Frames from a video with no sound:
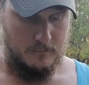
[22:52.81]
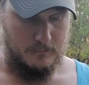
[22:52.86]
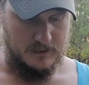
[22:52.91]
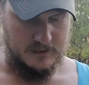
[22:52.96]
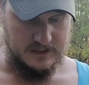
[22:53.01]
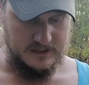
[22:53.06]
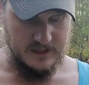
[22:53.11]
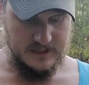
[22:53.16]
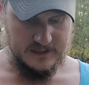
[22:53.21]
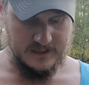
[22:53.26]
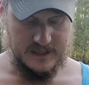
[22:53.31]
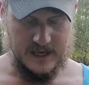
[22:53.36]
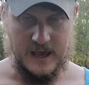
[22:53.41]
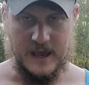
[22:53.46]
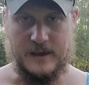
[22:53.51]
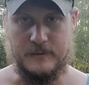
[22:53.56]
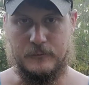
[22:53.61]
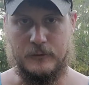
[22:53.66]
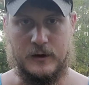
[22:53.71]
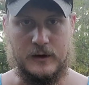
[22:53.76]
But this
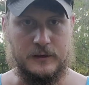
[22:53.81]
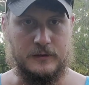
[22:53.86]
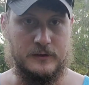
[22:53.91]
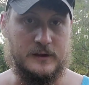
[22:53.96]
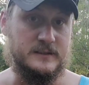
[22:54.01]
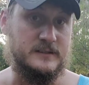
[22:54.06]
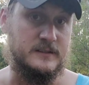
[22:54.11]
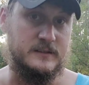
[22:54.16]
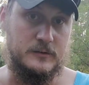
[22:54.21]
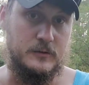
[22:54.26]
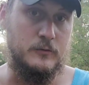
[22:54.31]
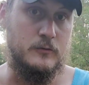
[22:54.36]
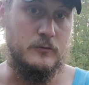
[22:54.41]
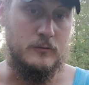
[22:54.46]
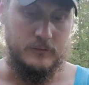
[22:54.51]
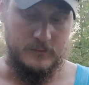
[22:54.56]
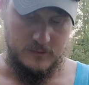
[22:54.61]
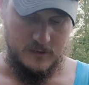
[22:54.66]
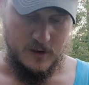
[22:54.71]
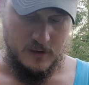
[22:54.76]
came with, this is cool.
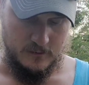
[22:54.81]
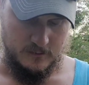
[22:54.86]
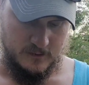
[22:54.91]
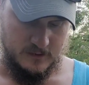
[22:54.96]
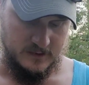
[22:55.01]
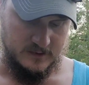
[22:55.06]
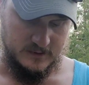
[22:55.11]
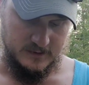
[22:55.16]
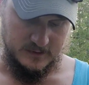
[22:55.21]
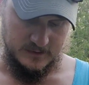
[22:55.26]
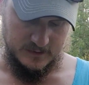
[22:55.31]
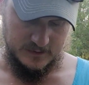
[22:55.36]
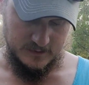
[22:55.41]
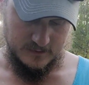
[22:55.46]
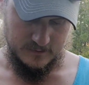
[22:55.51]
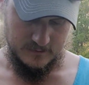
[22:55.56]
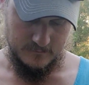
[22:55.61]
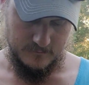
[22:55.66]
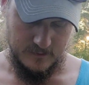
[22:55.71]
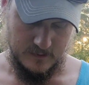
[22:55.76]
Y'all, this
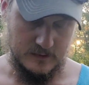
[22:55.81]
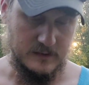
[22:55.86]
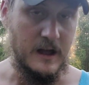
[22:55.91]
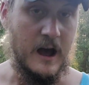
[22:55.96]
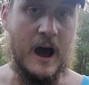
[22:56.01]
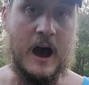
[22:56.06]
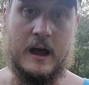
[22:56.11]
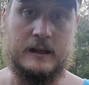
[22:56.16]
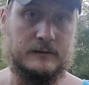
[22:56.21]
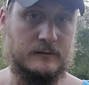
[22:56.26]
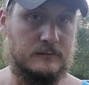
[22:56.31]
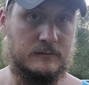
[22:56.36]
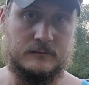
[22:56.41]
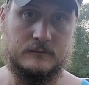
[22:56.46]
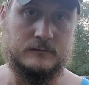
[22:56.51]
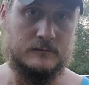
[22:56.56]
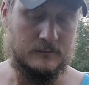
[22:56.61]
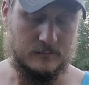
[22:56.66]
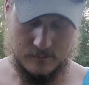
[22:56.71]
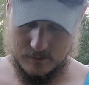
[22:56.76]
is not
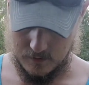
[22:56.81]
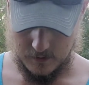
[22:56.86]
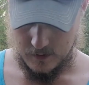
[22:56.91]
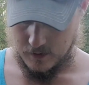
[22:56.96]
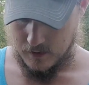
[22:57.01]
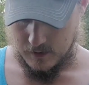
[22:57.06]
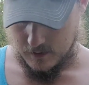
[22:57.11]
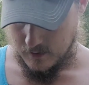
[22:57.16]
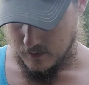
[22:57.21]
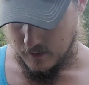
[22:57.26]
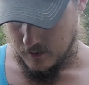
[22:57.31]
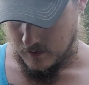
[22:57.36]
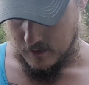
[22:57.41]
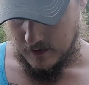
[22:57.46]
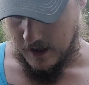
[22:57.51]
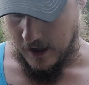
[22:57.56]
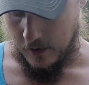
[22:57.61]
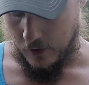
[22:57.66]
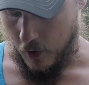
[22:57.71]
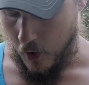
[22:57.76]

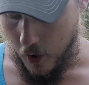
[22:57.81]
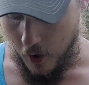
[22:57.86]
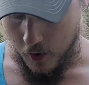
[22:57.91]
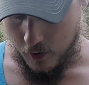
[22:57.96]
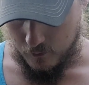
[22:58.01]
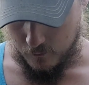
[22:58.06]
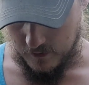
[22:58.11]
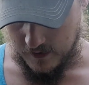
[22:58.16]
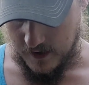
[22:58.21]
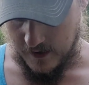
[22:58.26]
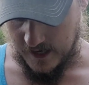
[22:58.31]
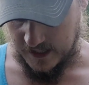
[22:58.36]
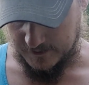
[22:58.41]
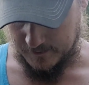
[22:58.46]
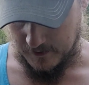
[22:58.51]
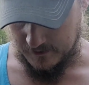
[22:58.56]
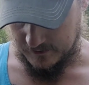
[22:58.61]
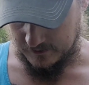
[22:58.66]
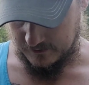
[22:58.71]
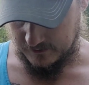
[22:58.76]
at all what I
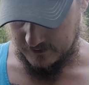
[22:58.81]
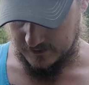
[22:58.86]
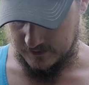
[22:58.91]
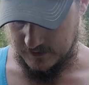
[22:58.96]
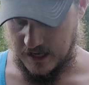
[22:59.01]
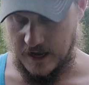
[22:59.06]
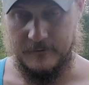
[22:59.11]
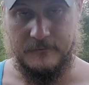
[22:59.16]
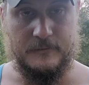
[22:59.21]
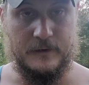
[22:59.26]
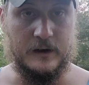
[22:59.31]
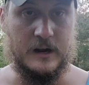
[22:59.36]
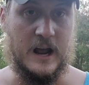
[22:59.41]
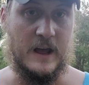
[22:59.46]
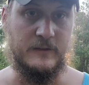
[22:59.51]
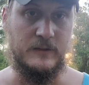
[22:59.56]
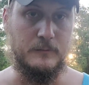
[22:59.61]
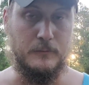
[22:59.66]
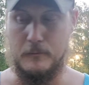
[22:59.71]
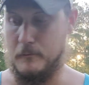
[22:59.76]
expected to see. I figured I had to